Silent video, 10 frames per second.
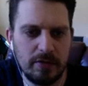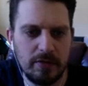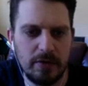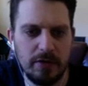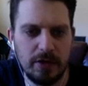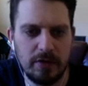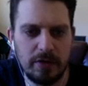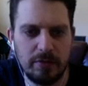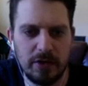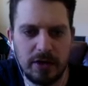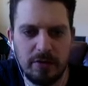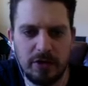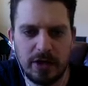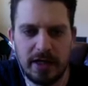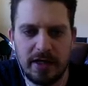there we go. That's more like it. We've got
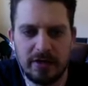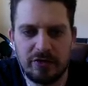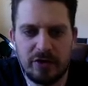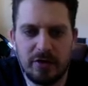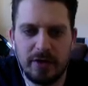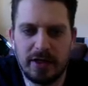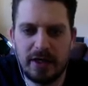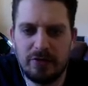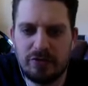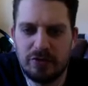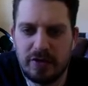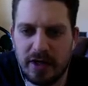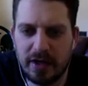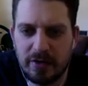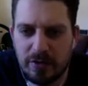a highlight straight away. Counter-attack.
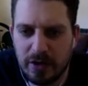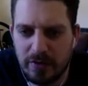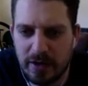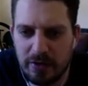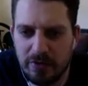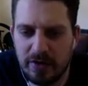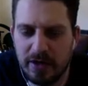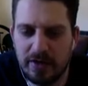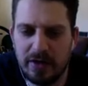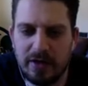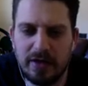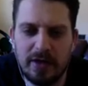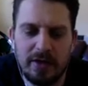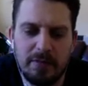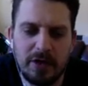Lovely counter-attack there.
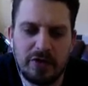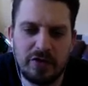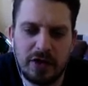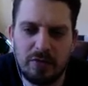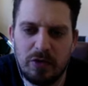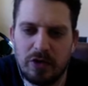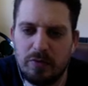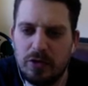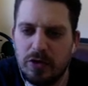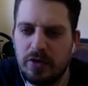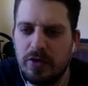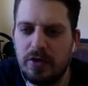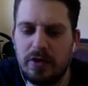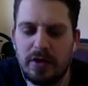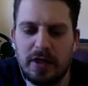Martial one-on-one.
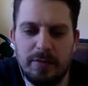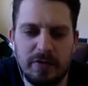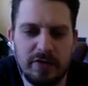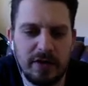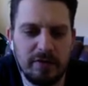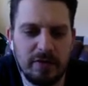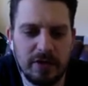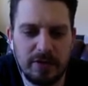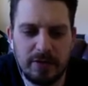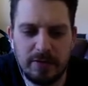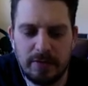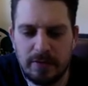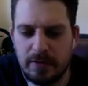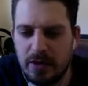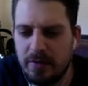Keeper saves it.
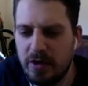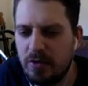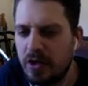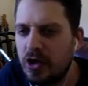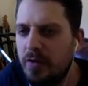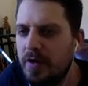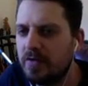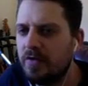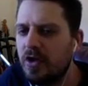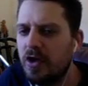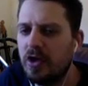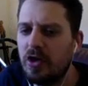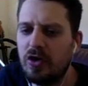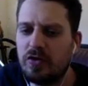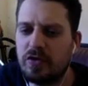Let me know in the comments. I've heard a
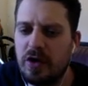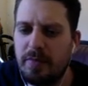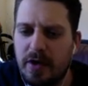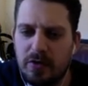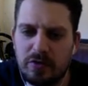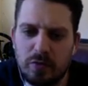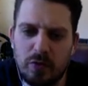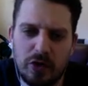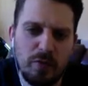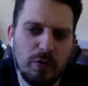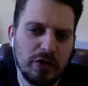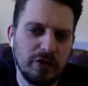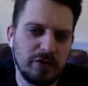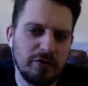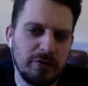lot about one-on-ones
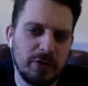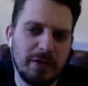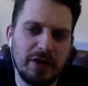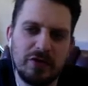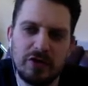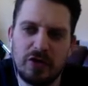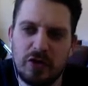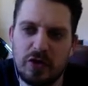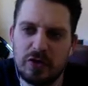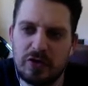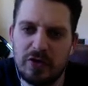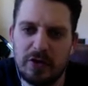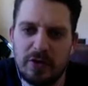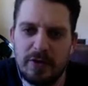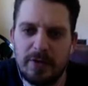and Football Manager not
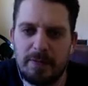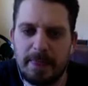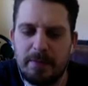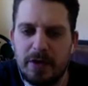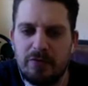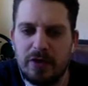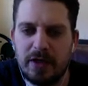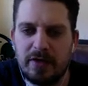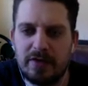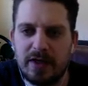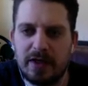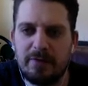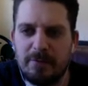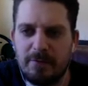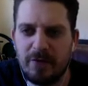being realistic,
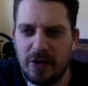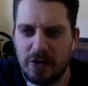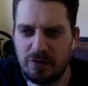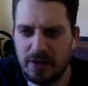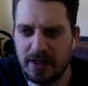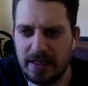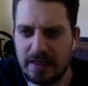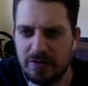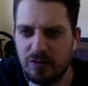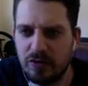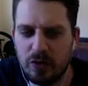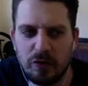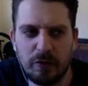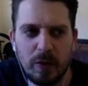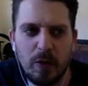and very rarely can you score from
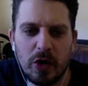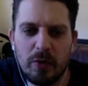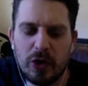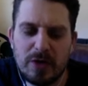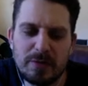a one-on-one.